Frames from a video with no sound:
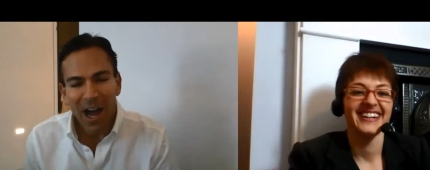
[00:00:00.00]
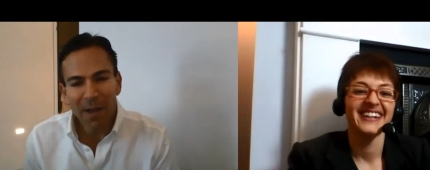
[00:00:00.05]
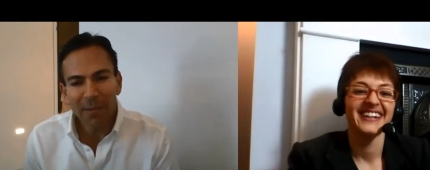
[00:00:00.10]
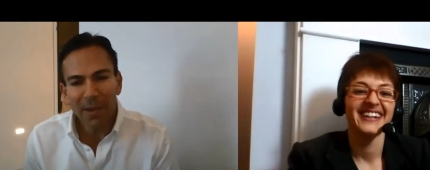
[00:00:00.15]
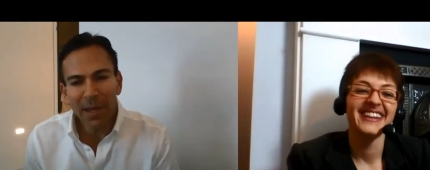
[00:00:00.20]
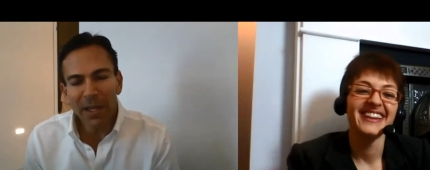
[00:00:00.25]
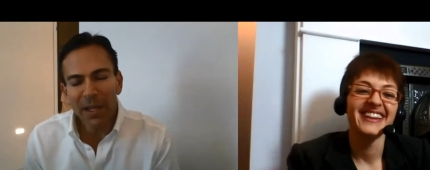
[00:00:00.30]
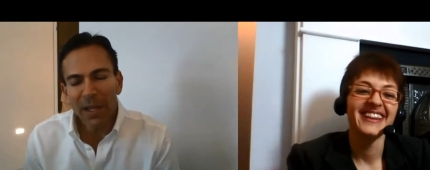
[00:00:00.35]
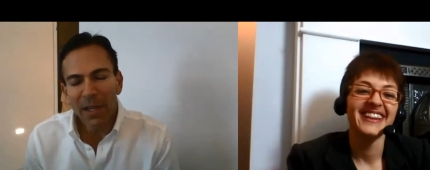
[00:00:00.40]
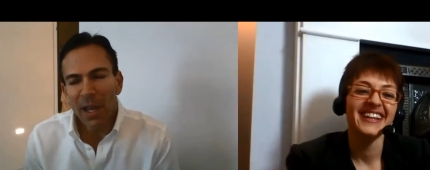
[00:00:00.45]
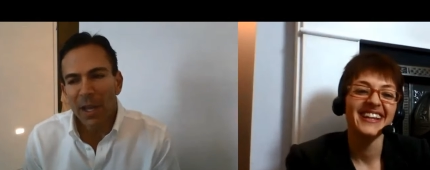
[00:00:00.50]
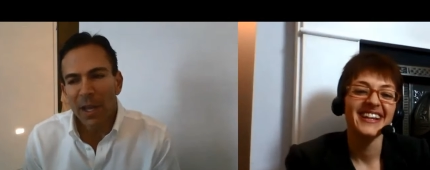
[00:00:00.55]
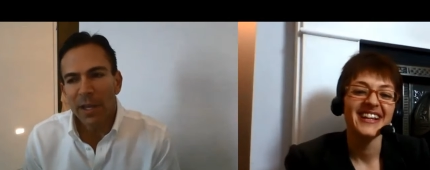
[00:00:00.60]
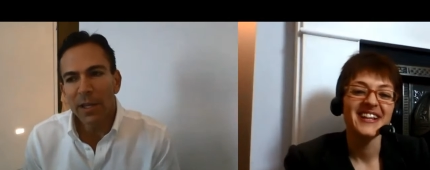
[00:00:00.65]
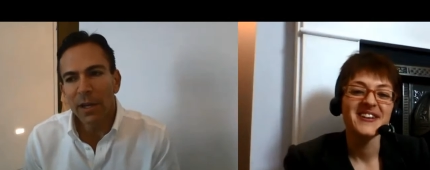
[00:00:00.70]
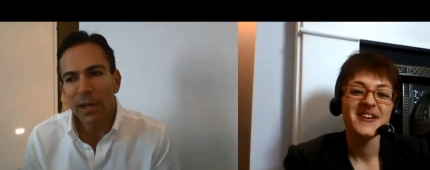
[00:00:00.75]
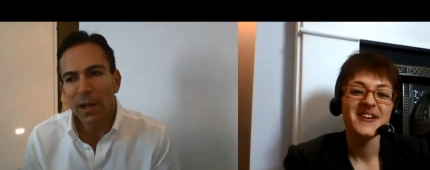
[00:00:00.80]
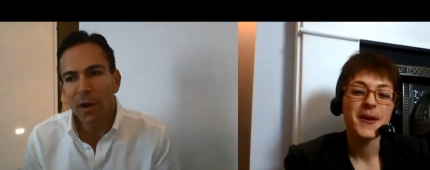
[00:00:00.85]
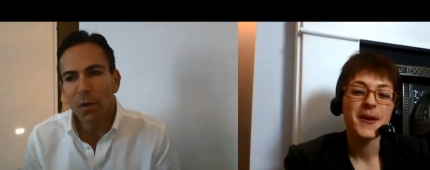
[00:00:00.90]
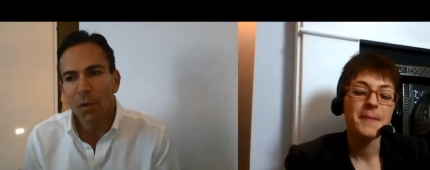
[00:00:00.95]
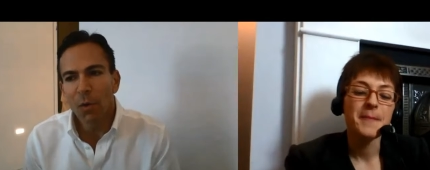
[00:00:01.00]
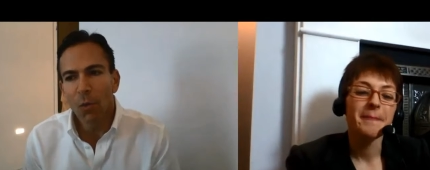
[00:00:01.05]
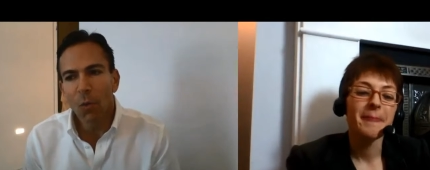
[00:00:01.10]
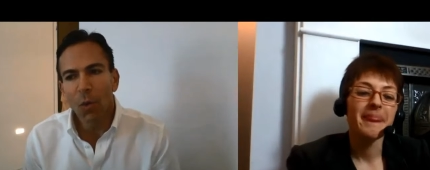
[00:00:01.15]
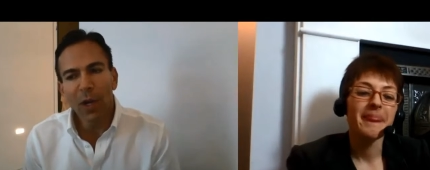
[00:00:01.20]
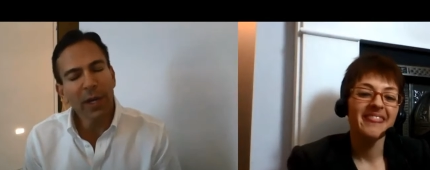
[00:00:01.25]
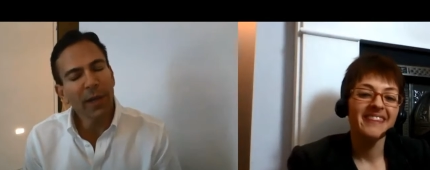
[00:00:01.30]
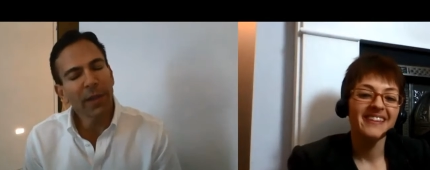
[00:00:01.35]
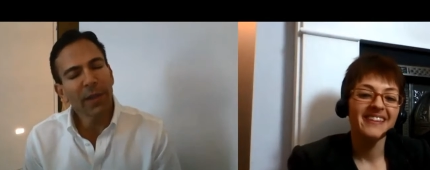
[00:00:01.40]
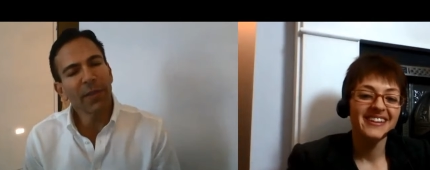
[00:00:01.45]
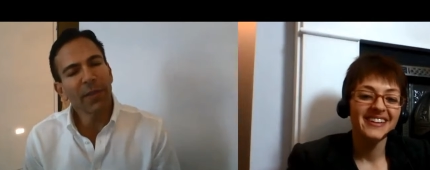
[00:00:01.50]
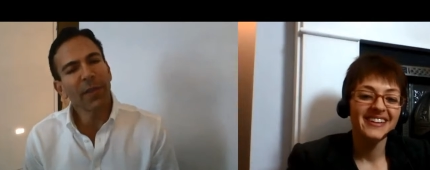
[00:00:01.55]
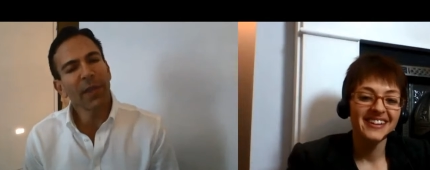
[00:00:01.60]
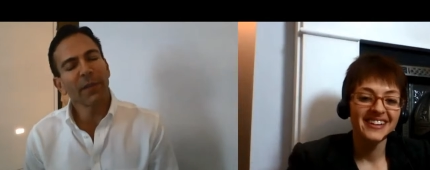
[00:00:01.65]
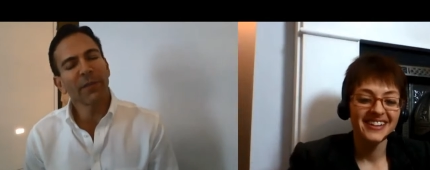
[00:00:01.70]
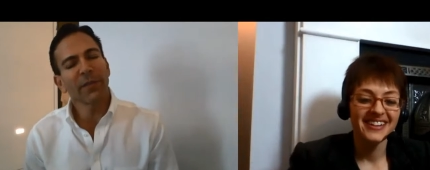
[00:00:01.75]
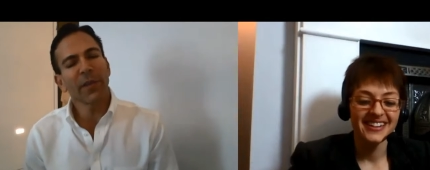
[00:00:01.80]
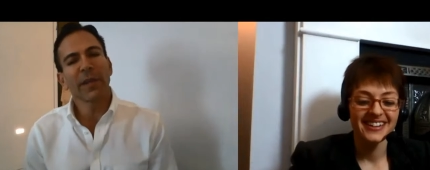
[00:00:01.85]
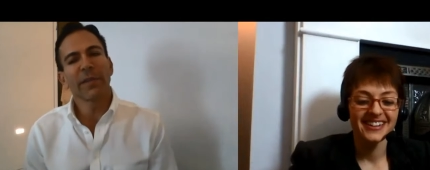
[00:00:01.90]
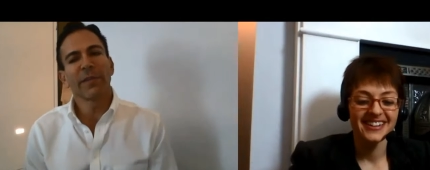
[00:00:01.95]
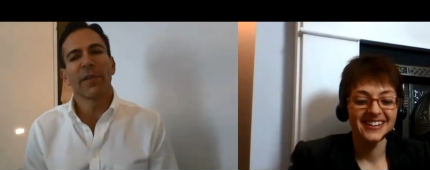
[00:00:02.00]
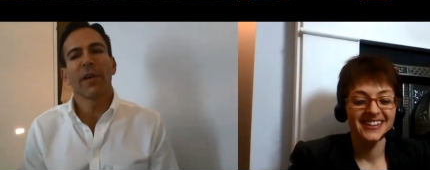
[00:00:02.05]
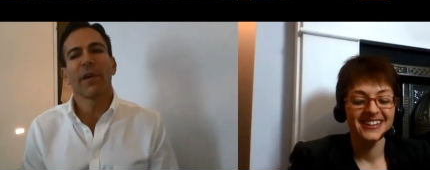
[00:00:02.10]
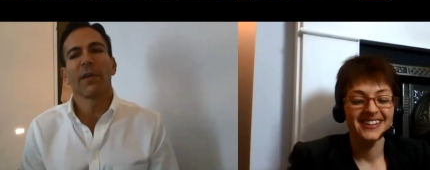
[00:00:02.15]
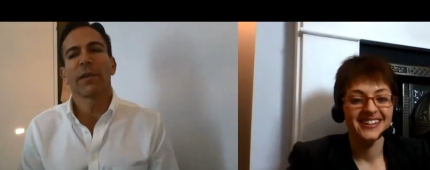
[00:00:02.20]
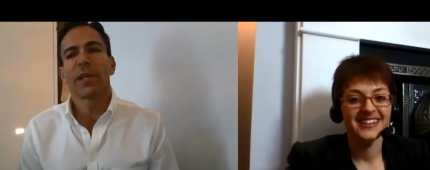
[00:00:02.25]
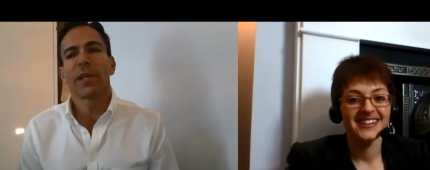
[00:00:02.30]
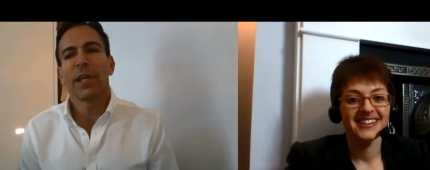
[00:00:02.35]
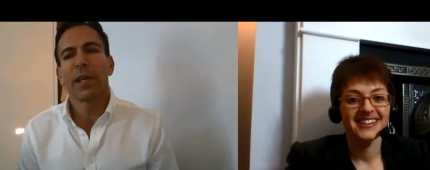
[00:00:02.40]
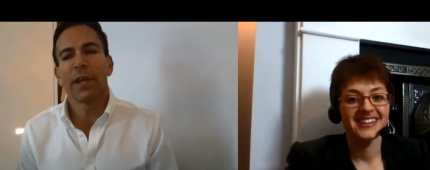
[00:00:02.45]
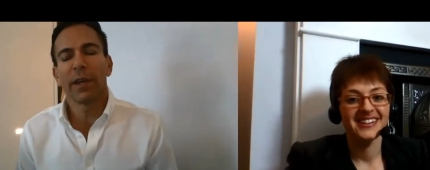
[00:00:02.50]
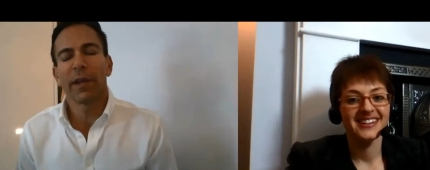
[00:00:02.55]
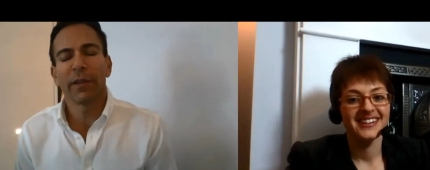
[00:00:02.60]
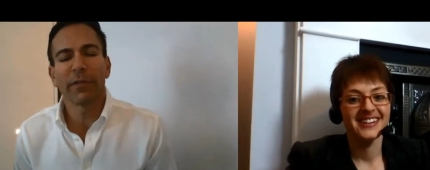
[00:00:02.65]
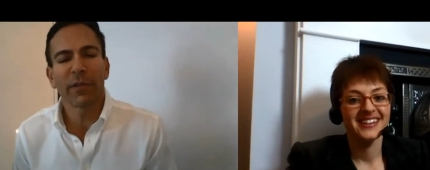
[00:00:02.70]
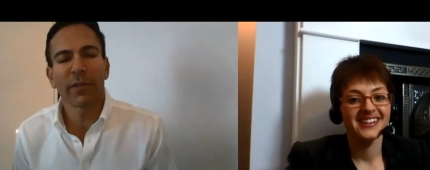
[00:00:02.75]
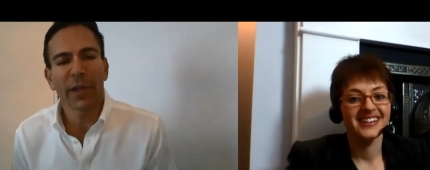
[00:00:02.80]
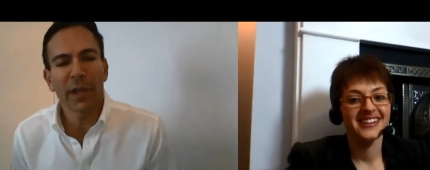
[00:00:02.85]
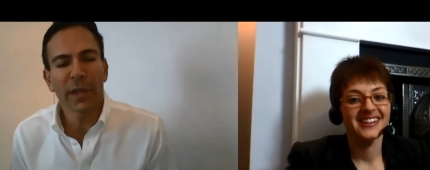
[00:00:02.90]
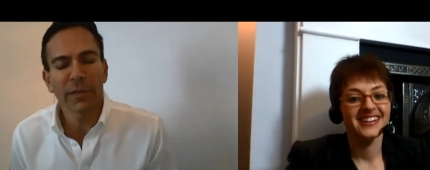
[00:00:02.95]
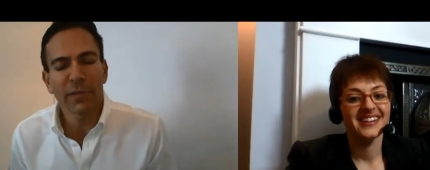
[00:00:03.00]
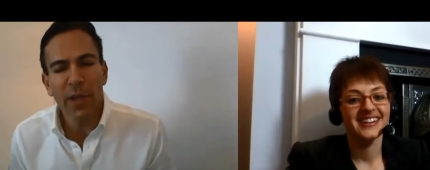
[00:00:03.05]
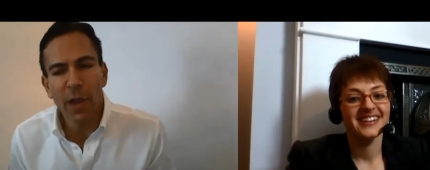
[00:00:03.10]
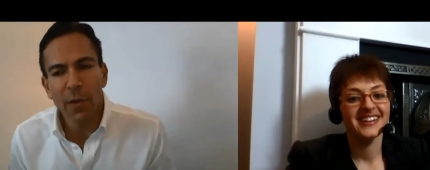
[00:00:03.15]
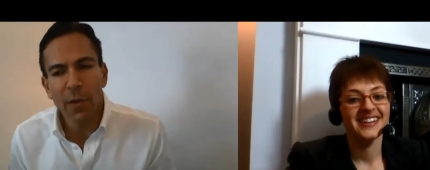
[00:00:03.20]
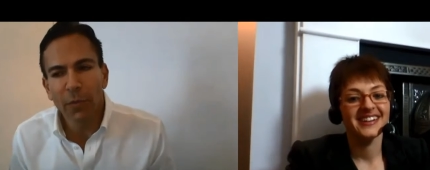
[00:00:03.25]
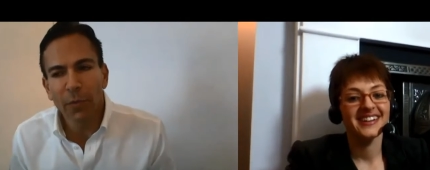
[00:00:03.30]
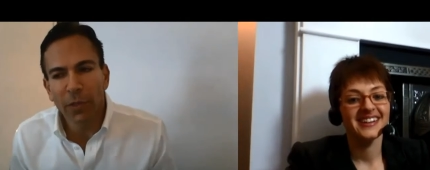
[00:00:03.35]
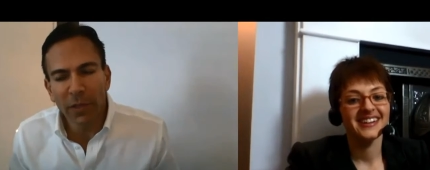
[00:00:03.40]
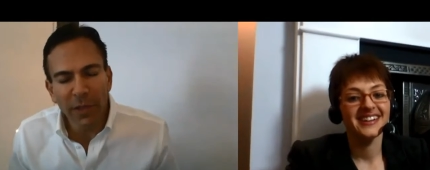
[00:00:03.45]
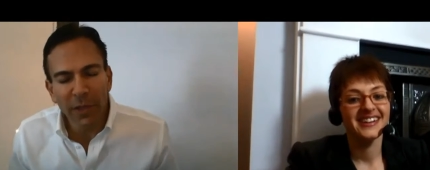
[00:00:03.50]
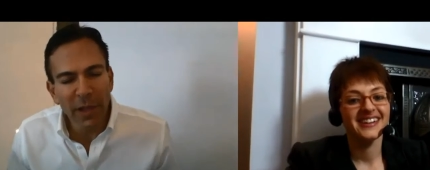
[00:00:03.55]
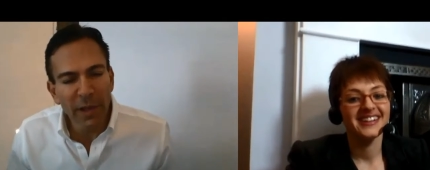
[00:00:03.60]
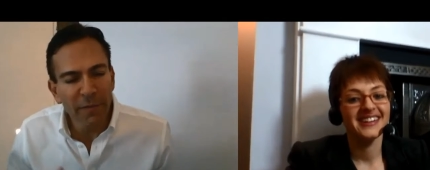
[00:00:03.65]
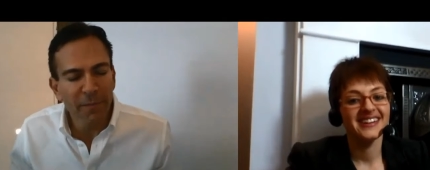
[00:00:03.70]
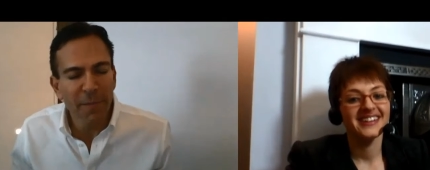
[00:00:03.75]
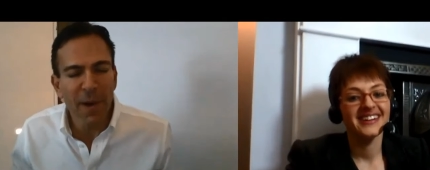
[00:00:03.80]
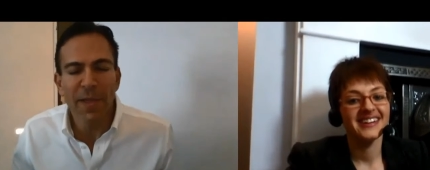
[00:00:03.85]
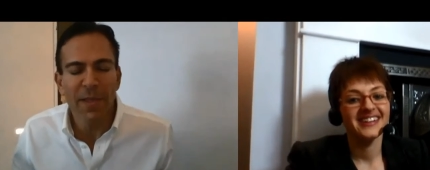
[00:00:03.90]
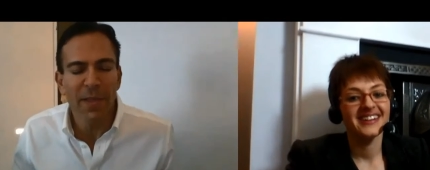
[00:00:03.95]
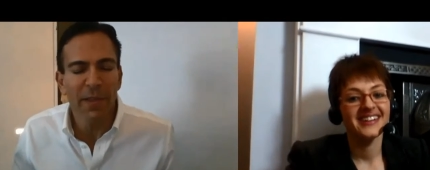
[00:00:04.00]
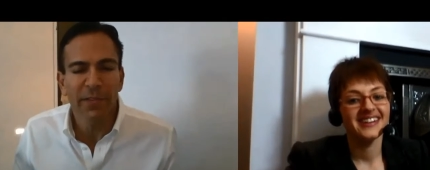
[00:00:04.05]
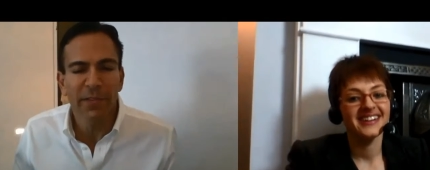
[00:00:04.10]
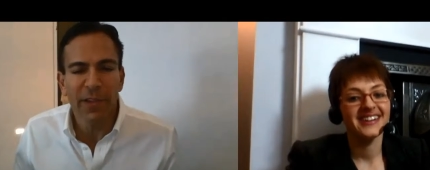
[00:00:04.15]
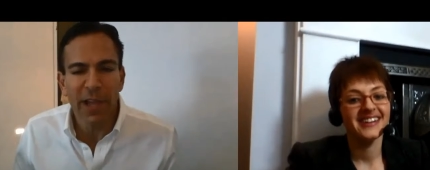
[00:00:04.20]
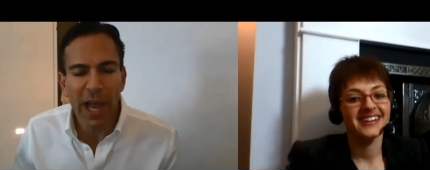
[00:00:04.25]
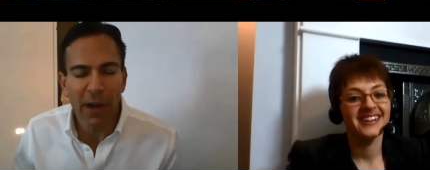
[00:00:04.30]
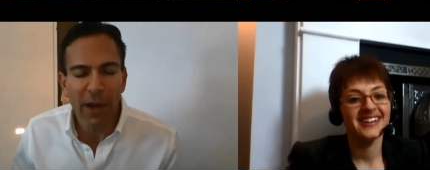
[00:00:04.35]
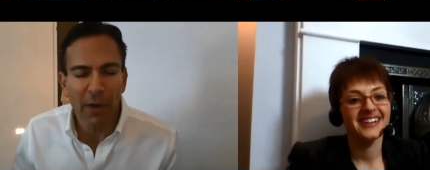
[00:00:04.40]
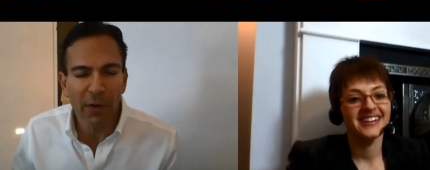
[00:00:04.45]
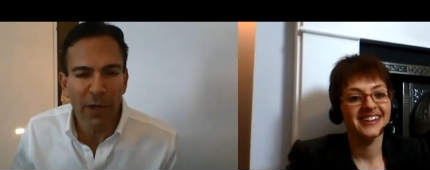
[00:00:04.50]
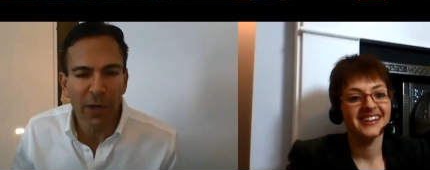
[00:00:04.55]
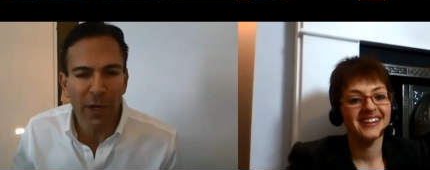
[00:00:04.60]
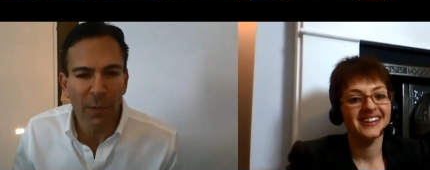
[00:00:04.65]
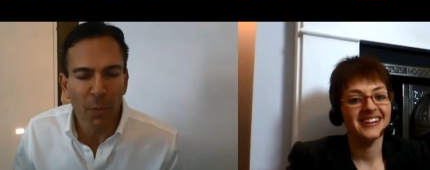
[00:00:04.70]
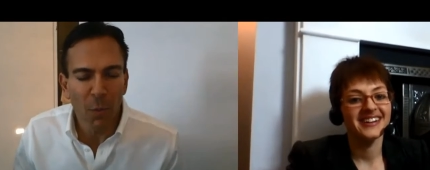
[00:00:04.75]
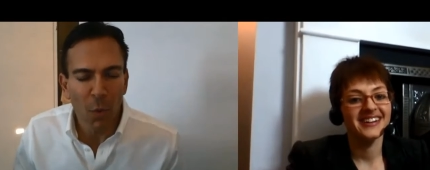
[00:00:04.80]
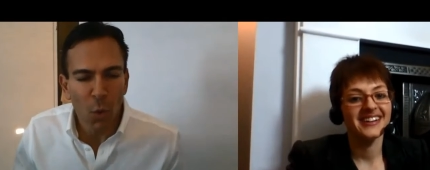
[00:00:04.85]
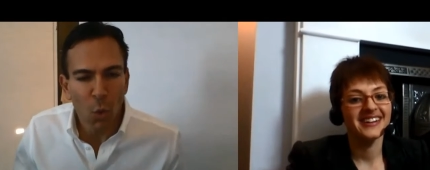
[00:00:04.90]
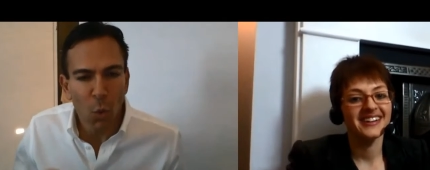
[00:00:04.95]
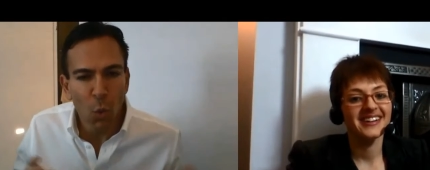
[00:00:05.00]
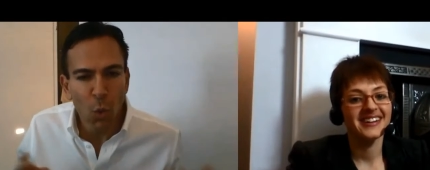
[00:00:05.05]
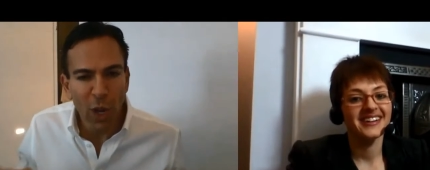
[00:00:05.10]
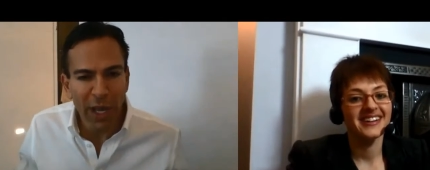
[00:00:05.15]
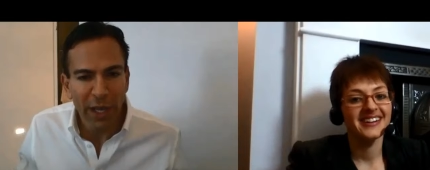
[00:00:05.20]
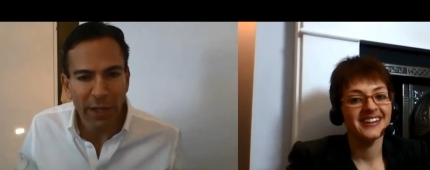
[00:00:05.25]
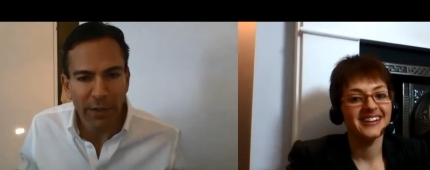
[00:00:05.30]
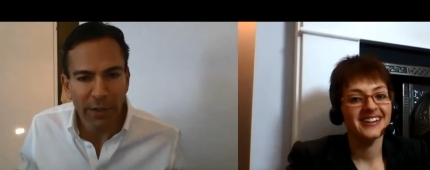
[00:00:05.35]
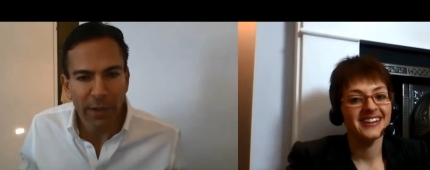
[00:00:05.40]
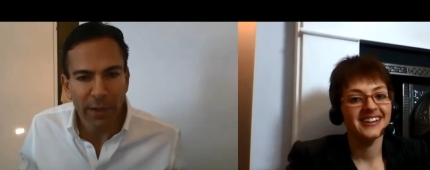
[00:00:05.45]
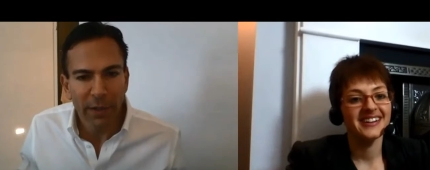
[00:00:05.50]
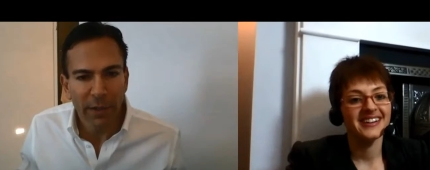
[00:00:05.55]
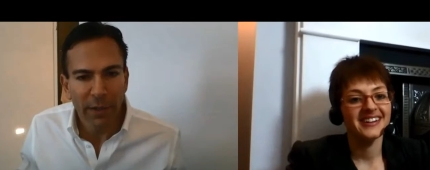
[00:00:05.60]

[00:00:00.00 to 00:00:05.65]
Speaker 1: I mean, you know, one of the things I tell kids is I live by this acronym WIN.